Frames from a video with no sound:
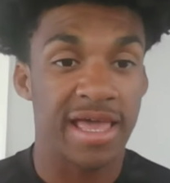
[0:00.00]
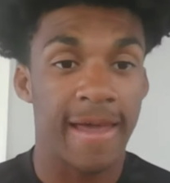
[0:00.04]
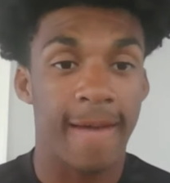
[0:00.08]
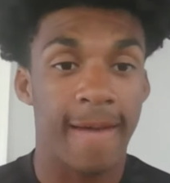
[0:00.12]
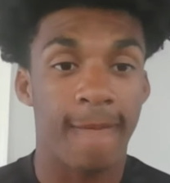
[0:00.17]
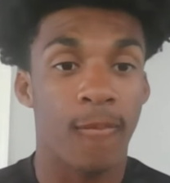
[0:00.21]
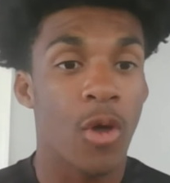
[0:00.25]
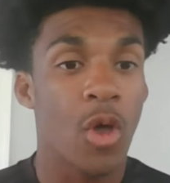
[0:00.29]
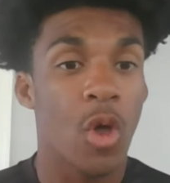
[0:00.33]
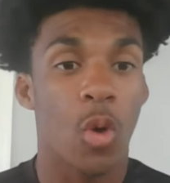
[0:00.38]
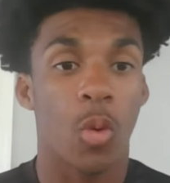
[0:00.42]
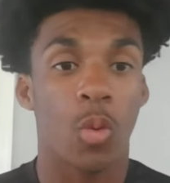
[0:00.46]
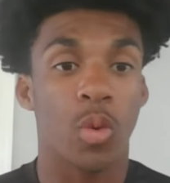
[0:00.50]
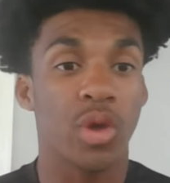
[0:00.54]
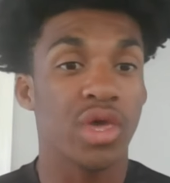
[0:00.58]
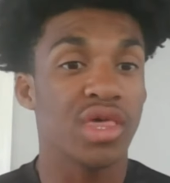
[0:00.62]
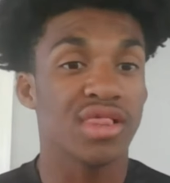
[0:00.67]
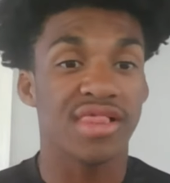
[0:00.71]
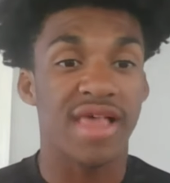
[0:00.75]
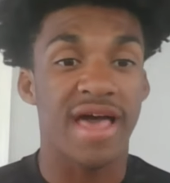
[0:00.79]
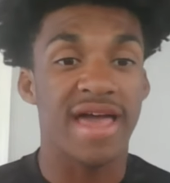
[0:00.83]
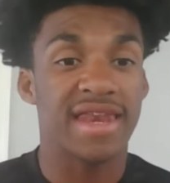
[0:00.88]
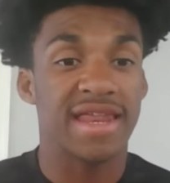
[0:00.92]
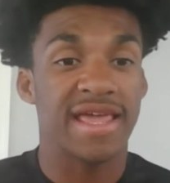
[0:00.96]
And we
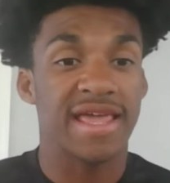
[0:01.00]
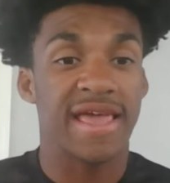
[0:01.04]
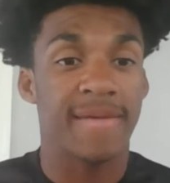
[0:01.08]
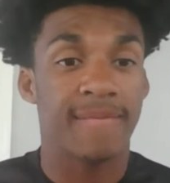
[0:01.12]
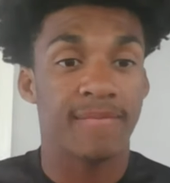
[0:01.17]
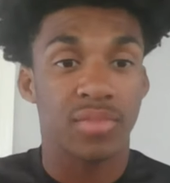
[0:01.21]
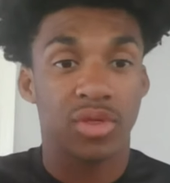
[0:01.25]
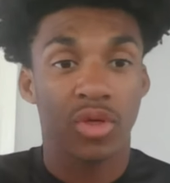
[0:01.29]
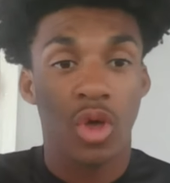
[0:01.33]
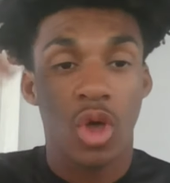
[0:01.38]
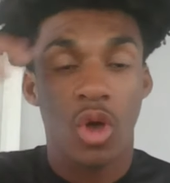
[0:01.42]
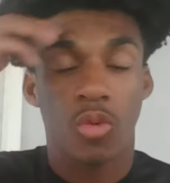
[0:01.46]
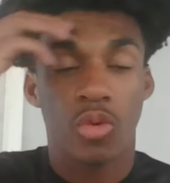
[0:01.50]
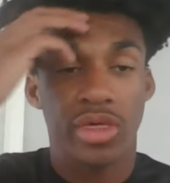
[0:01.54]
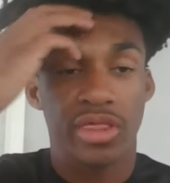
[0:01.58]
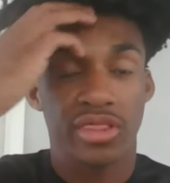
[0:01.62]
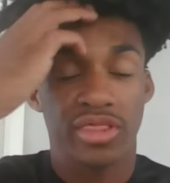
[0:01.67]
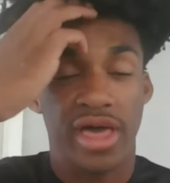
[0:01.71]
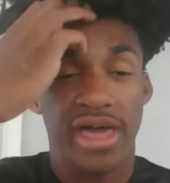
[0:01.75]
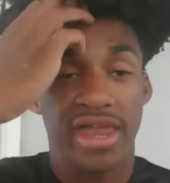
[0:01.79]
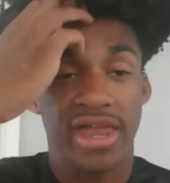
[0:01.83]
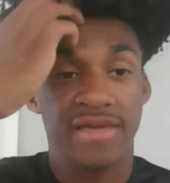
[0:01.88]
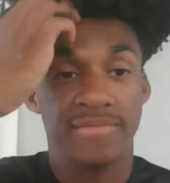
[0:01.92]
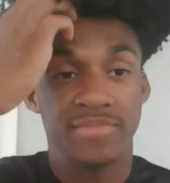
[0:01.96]
let him
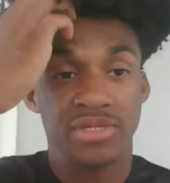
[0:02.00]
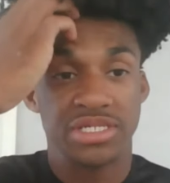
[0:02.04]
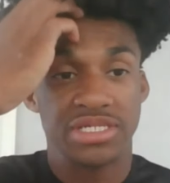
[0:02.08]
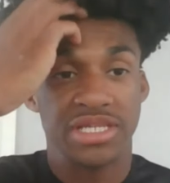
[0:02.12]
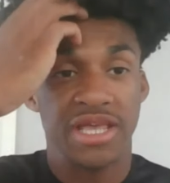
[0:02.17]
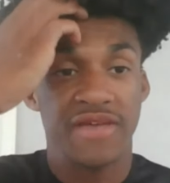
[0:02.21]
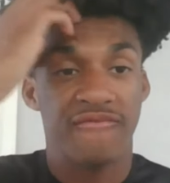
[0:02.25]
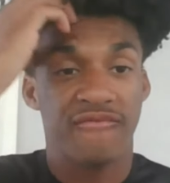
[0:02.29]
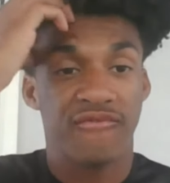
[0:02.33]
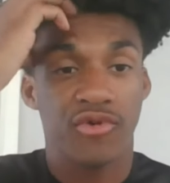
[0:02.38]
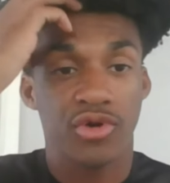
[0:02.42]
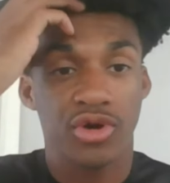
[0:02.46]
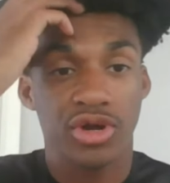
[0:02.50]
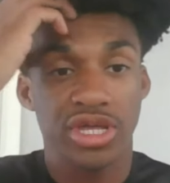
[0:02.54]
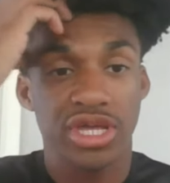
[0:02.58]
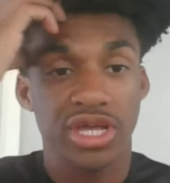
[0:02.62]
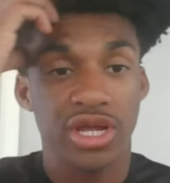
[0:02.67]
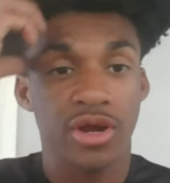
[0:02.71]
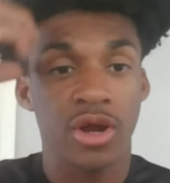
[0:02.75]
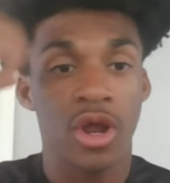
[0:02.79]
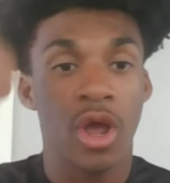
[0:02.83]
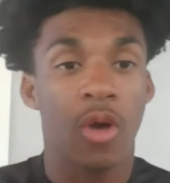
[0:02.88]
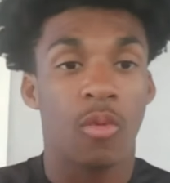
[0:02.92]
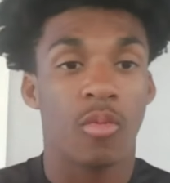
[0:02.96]
sit for a
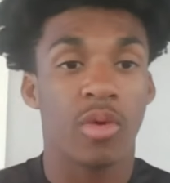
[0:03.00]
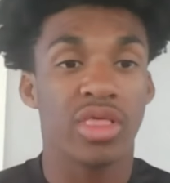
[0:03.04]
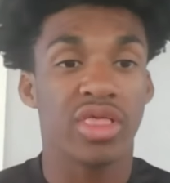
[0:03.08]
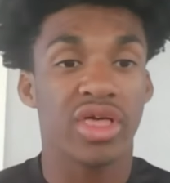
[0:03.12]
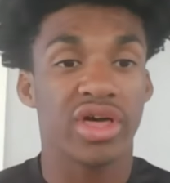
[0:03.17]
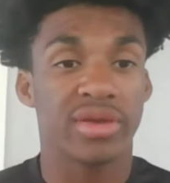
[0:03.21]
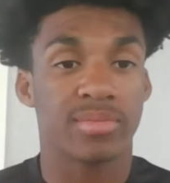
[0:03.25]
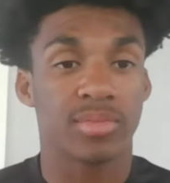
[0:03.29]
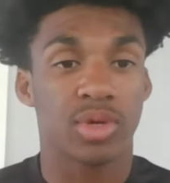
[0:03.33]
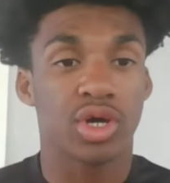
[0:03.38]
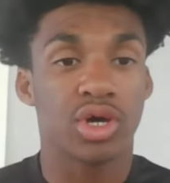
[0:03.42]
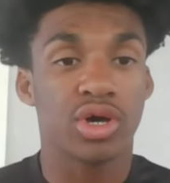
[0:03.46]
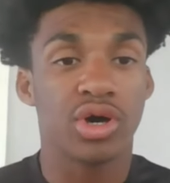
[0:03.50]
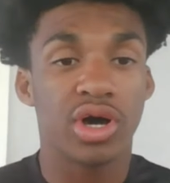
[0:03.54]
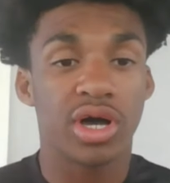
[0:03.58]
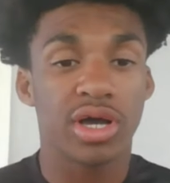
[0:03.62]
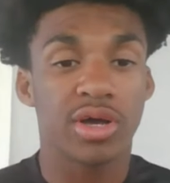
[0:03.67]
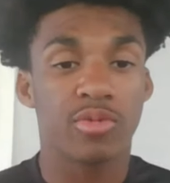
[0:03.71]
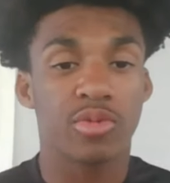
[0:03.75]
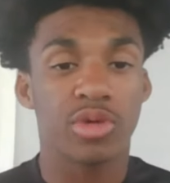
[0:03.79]
year. We let him cook.